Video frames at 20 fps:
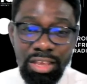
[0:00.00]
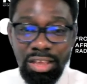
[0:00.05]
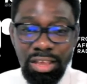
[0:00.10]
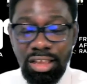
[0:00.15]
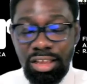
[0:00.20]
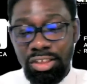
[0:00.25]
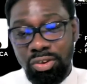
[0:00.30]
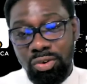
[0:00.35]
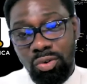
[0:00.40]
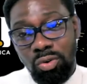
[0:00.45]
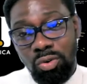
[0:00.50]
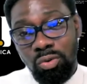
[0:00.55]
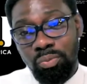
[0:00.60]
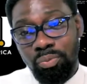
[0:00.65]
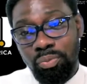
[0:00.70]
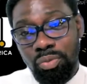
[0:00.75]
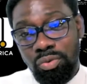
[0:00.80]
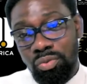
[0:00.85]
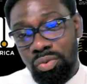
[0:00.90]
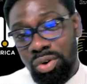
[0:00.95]
Can you
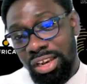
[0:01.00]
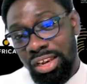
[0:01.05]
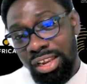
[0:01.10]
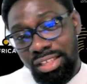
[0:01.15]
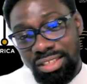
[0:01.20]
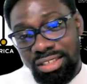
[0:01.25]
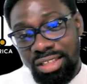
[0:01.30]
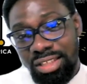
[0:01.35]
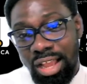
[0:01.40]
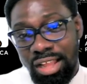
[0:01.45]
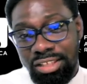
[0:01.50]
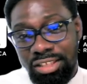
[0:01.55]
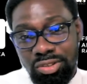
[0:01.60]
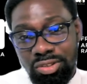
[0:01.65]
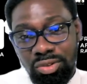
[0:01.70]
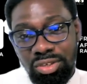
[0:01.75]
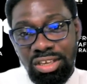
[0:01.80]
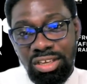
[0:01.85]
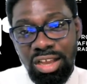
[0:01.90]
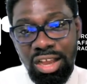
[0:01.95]
relate that
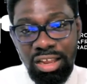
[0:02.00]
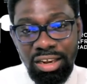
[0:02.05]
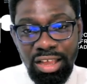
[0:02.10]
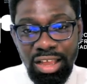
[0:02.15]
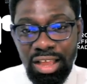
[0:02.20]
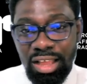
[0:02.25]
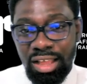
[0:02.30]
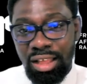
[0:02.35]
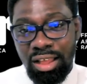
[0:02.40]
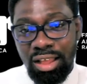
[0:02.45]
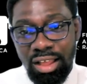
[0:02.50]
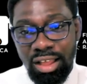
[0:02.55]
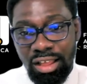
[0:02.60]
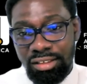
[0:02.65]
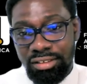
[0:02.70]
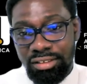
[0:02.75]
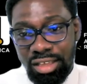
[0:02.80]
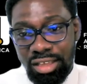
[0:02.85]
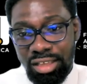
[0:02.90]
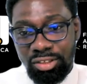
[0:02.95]
to the Ghana,
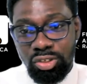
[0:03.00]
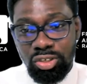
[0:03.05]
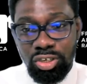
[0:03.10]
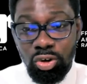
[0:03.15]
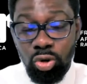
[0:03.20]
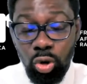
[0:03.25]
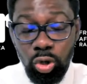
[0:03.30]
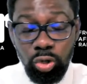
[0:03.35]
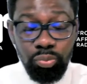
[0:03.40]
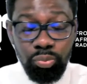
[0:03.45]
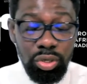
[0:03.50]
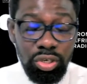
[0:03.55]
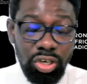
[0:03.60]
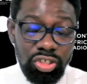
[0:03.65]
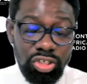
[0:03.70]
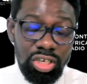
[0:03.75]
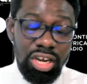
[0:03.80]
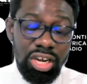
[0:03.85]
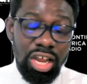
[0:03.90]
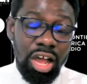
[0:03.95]
to the gold
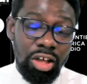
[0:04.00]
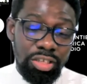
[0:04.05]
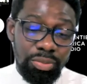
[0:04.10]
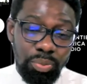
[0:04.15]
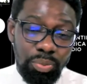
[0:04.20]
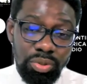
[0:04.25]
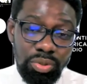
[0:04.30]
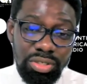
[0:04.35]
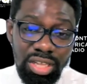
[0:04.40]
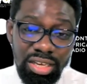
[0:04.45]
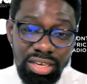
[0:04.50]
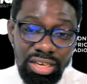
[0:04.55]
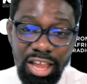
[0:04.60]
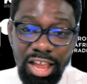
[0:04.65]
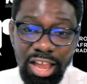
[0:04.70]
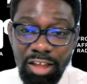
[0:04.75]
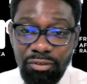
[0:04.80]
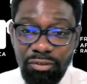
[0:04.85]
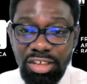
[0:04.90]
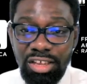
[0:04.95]
production outputs that they're
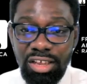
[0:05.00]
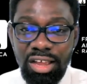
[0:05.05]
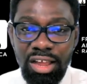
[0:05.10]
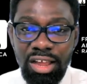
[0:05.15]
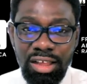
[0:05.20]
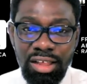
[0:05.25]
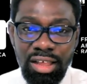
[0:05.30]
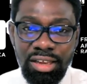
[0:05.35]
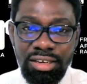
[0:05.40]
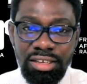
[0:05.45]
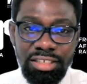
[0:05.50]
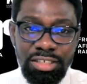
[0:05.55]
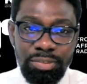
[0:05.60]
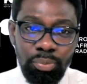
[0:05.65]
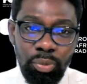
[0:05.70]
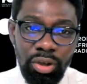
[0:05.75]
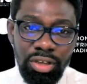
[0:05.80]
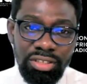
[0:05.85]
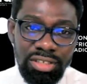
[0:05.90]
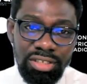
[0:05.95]
having at this point?